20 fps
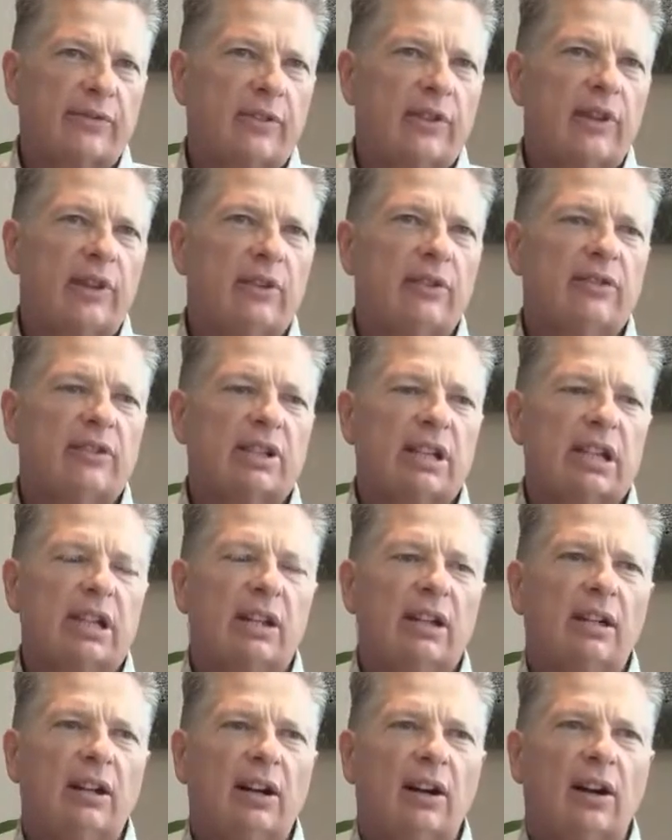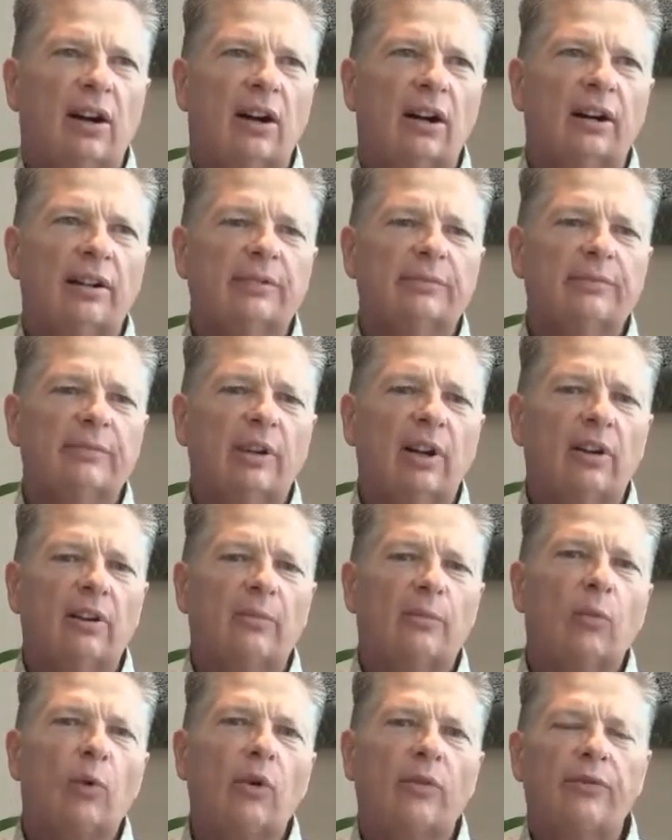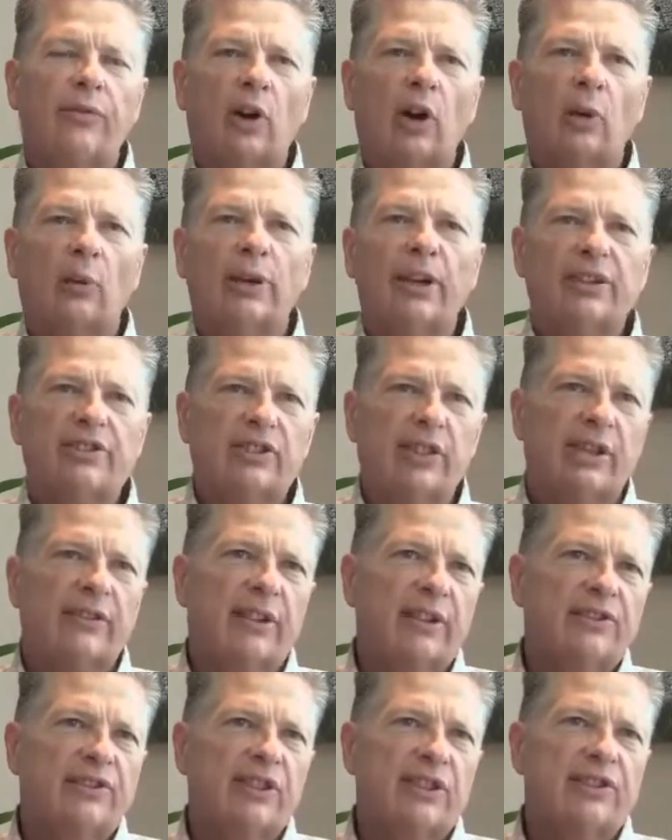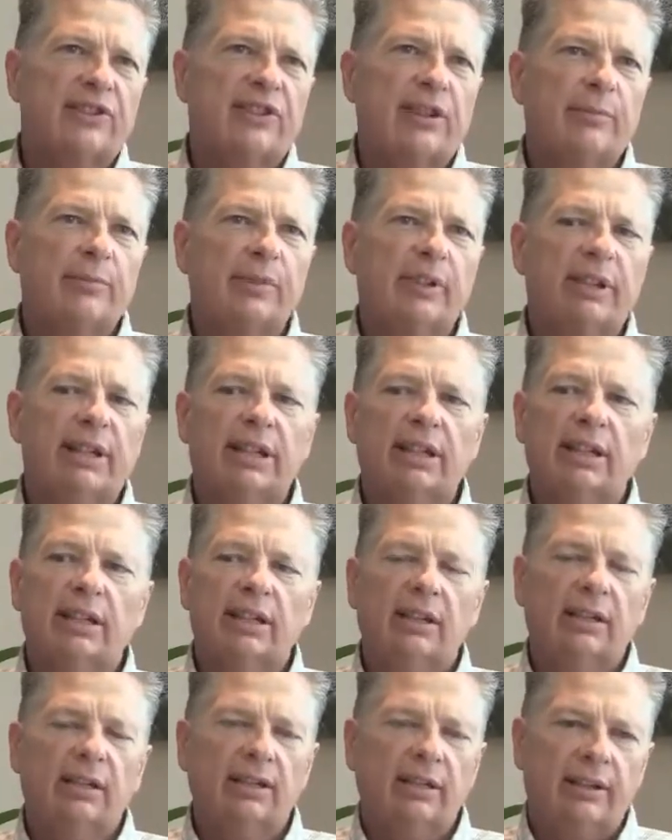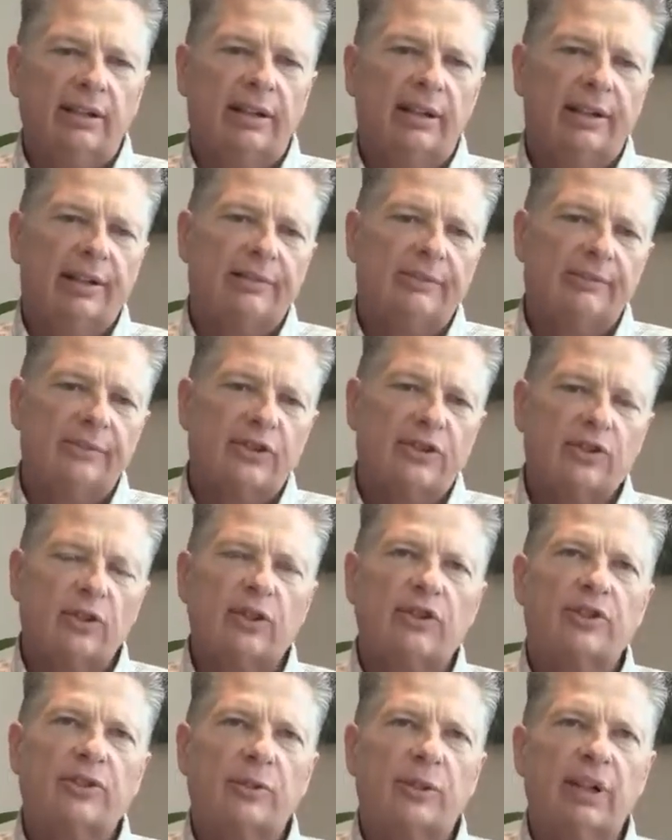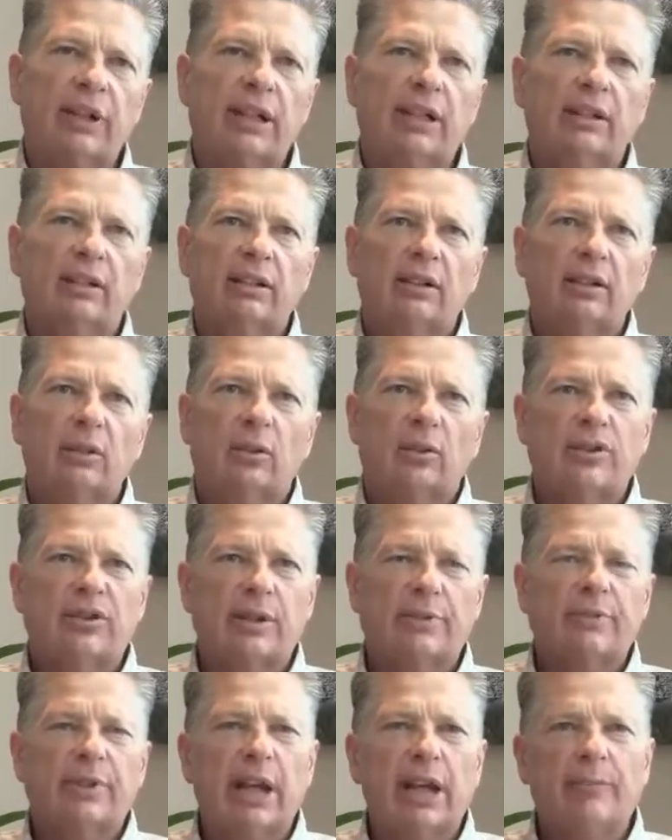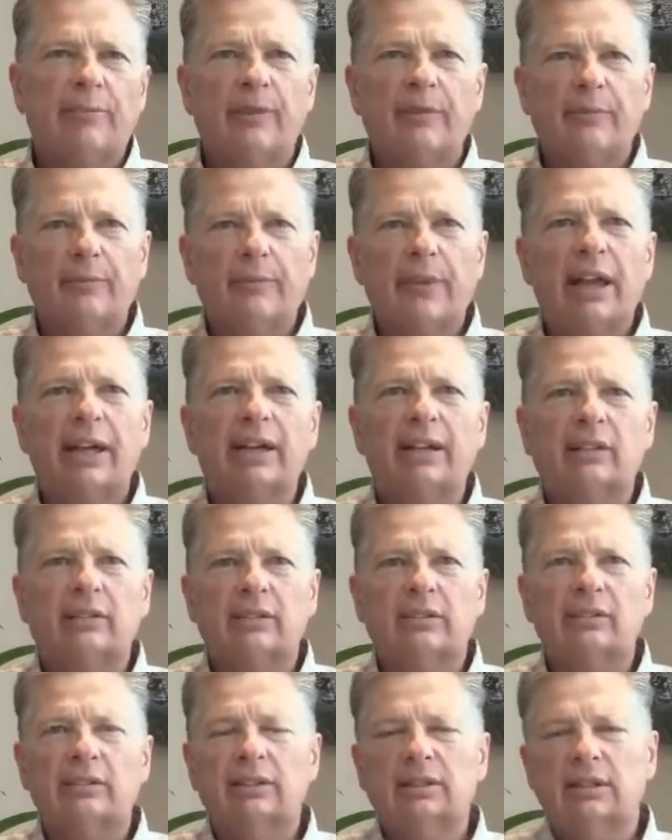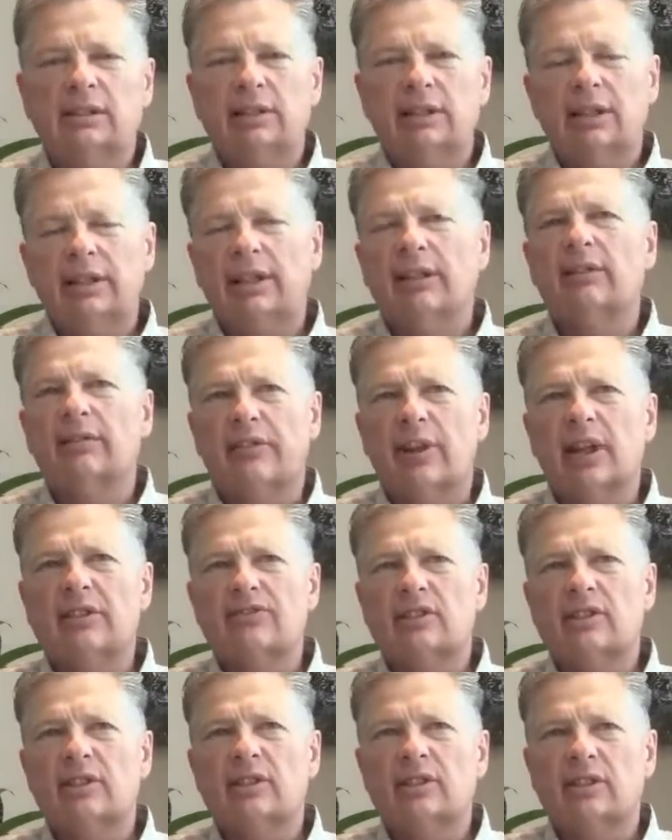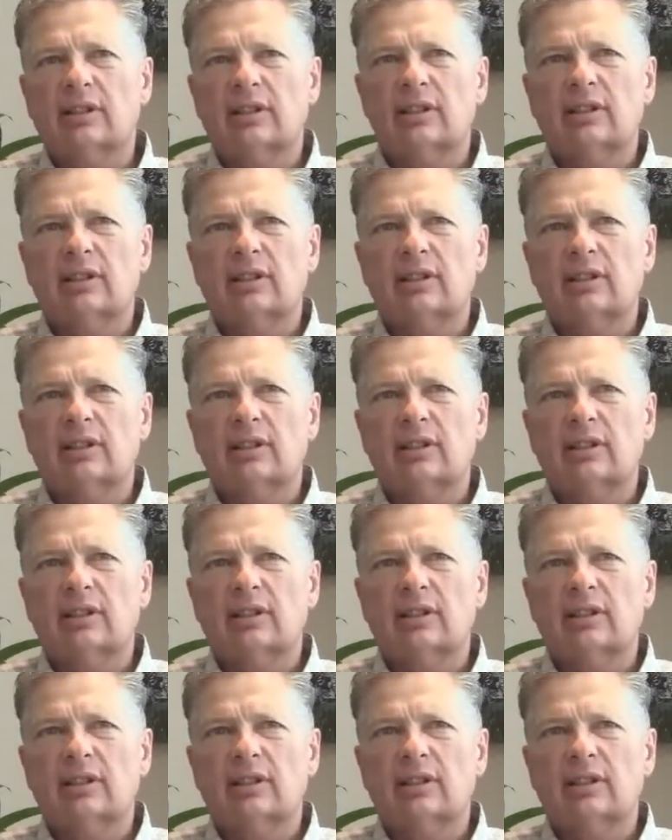for those are more far-reaching than just simply surgery or some type of medical intervention,